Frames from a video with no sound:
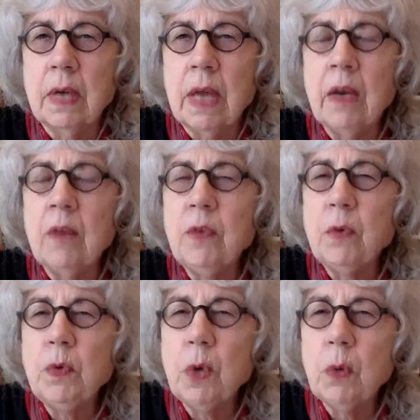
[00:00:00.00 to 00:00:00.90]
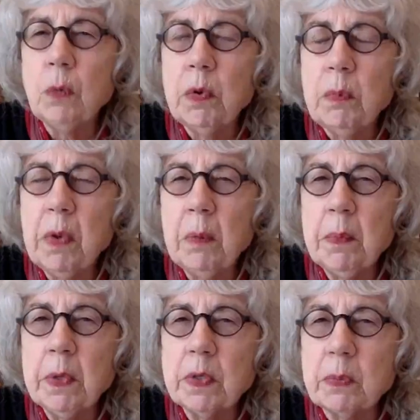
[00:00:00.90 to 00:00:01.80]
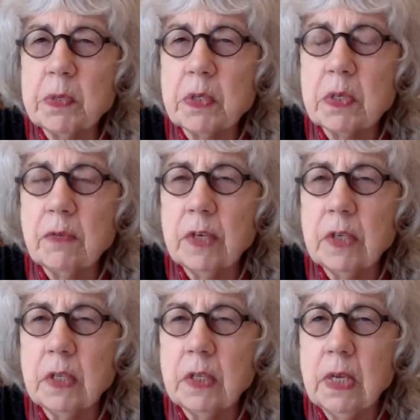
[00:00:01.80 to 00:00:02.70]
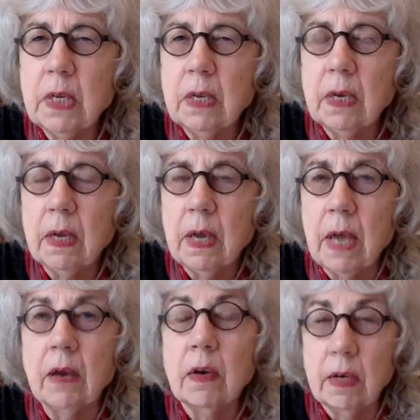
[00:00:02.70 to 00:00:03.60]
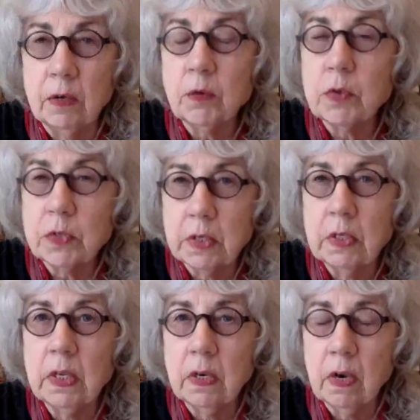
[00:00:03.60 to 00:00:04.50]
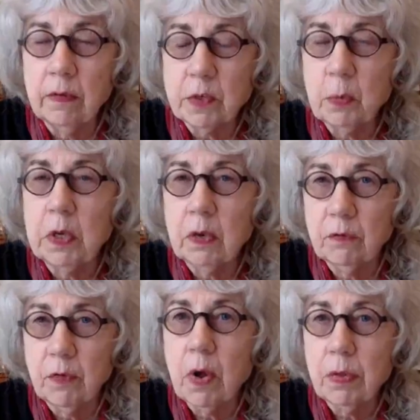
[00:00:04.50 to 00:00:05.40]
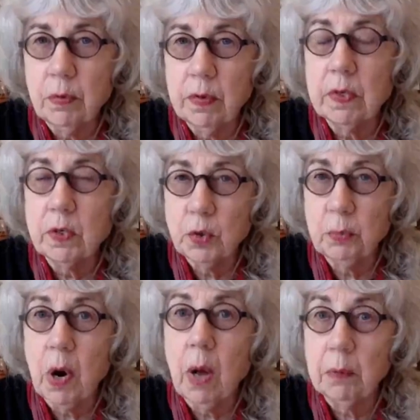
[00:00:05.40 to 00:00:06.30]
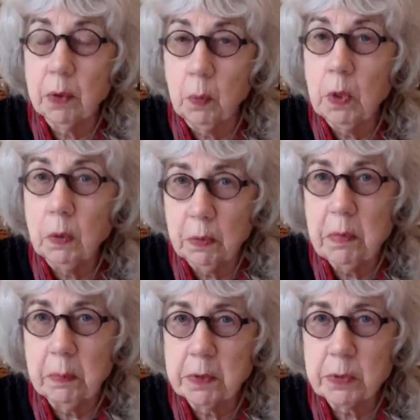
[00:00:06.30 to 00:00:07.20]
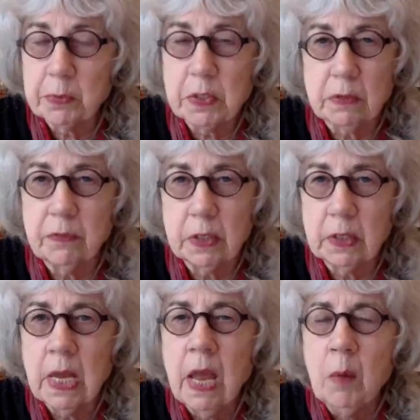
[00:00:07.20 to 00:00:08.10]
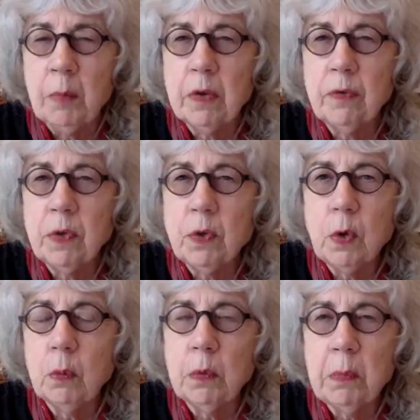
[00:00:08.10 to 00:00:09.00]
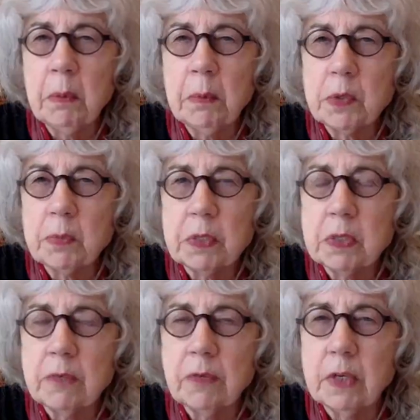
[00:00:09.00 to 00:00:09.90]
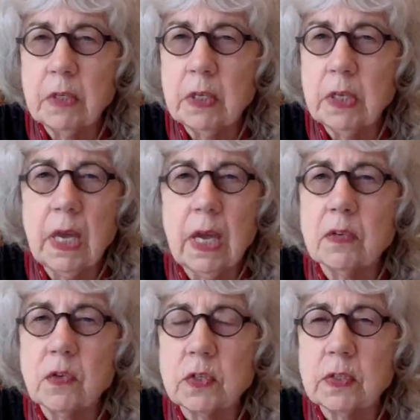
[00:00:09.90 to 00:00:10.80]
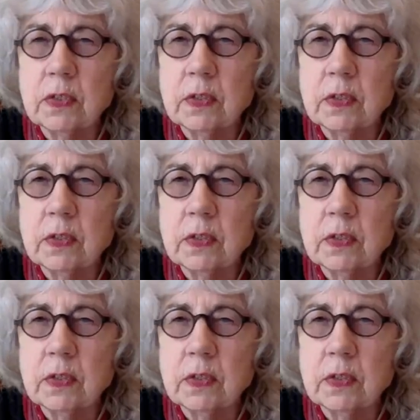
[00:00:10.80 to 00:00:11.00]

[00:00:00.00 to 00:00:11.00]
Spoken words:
And if you don't remember specifically, and interestingly enough, as we get farther in this, you probably will remember specifically. But if you don't remember specifically, guess.